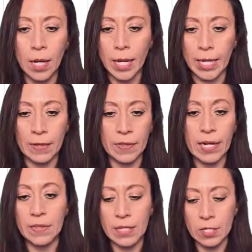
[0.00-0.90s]
I can
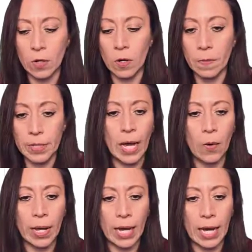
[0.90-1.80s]
delete this column.
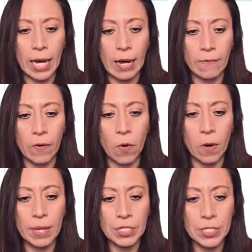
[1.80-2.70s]
Now I have
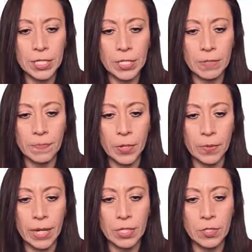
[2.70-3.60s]
all my sheets,
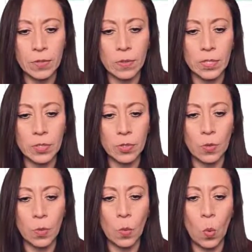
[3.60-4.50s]
right? So
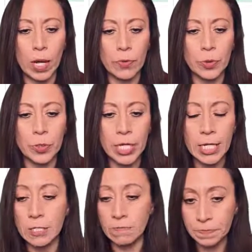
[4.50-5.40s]
store 1 to
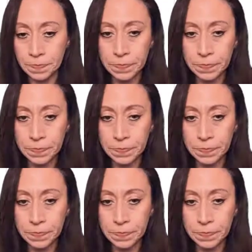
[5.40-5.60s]
6.